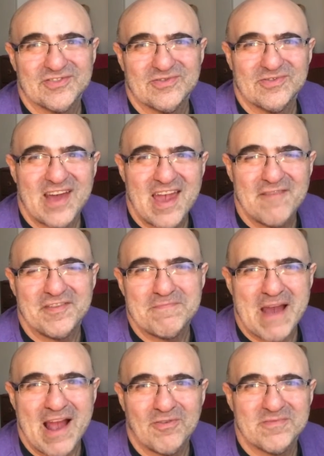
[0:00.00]
heavy
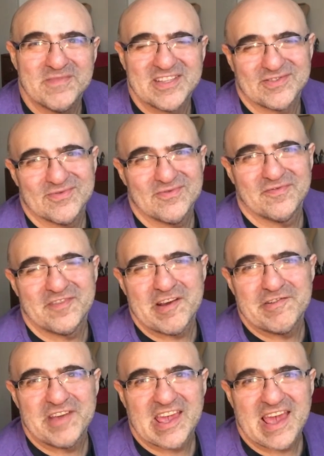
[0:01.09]
power metal.
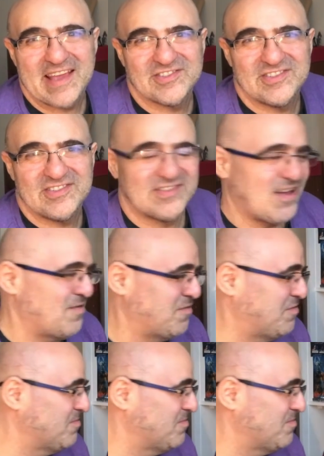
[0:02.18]
Very catchy stuff.